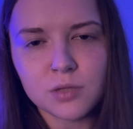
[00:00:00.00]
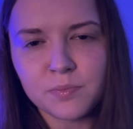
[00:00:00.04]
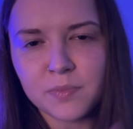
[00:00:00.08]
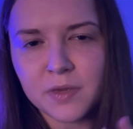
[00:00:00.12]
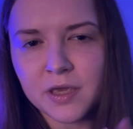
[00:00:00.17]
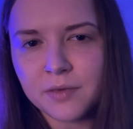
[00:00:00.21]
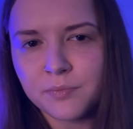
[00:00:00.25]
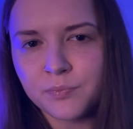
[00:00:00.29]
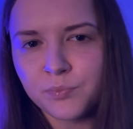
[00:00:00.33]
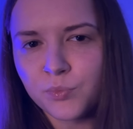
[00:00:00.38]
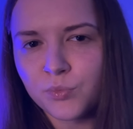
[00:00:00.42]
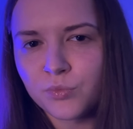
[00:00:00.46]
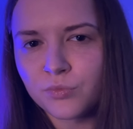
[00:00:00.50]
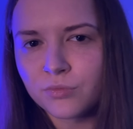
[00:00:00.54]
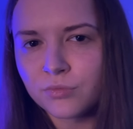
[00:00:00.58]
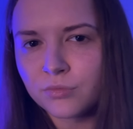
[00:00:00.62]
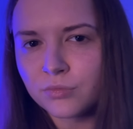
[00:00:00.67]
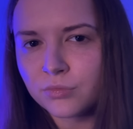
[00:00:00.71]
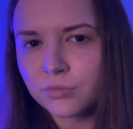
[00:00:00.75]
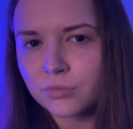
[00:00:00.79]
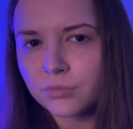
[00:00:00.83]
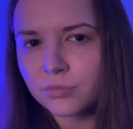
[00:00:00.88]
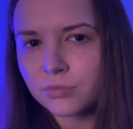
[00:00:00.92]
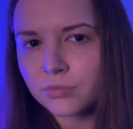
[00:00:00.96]
be.
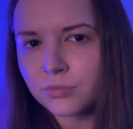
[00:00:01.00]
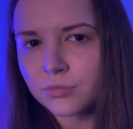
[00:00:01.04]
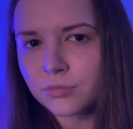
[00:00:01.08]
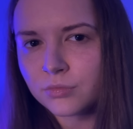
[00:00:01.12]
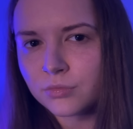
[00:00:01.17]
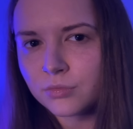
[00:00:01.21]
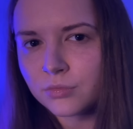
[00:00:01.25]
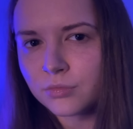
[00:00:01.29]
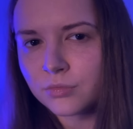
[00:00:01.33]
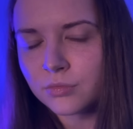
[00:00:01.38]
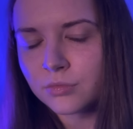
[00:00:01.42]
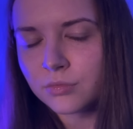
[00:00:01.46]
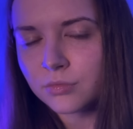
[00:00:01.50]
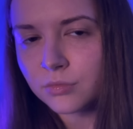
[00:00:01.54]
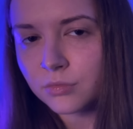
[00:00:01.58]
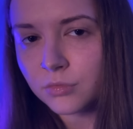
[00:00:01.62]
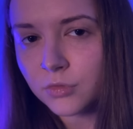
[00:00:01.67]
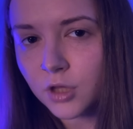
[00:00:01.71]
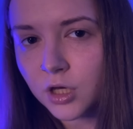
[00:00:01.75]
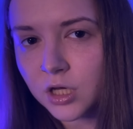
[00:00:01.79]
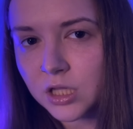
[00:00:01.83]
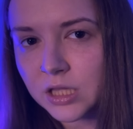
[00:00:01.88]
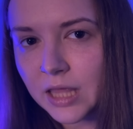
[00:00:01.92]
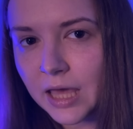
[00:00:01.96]

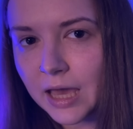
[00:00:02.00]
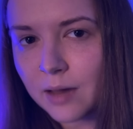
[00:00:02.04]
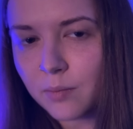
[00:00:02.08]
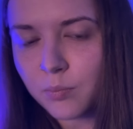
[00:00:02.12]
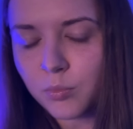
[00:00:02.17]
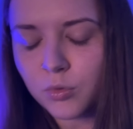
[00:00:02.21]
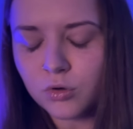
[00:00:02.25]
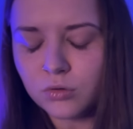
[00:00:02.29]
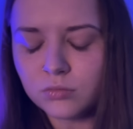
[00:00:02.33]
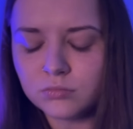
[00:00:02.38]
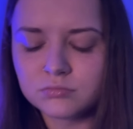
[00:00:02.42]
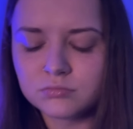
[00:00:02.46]
Look at the apple.